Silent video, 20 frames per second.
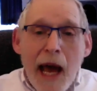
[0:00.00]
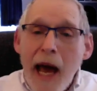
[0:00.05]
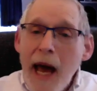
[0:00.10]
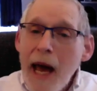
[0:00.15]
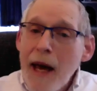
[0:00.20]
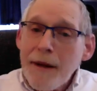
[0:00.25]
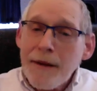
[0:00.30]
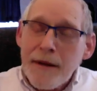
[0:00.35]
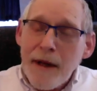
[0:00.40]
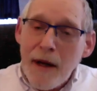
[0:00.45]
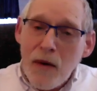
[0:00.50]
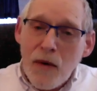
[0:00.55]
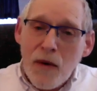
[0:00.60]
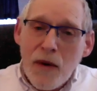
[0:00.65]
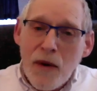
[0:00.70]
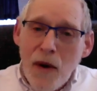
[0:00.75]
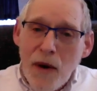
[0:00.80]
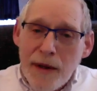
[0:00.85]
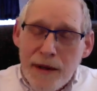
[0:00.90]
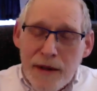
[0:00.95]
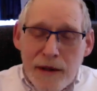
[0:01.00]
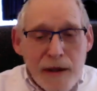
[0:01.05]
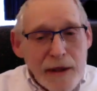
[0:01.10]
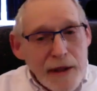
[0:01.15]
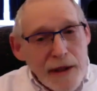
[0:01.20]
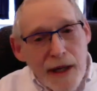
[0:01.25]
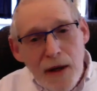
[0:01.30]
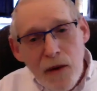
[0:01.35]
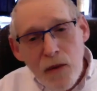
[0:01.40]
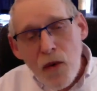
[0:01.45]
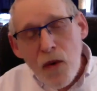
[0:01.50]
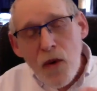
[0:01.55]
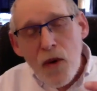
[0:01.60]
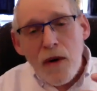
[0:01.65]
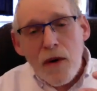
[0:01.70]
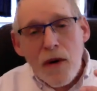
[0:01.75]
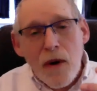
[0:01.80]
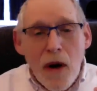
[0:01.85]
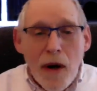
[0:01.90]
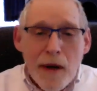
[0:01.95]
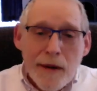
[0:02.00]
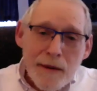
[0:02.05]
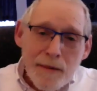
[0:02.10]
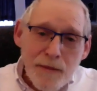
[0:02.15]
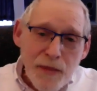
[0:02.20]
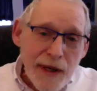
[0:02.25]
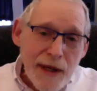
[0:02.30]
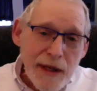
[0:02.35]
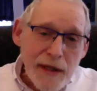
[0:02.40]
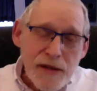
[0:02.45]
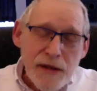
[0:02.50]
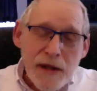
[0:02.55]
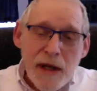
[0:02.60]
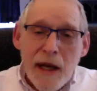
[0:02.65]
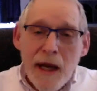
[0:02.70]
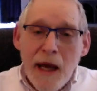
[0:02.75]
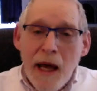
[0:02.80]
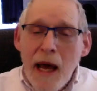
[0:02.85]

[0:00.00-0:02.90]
and they were going to declare war on the British.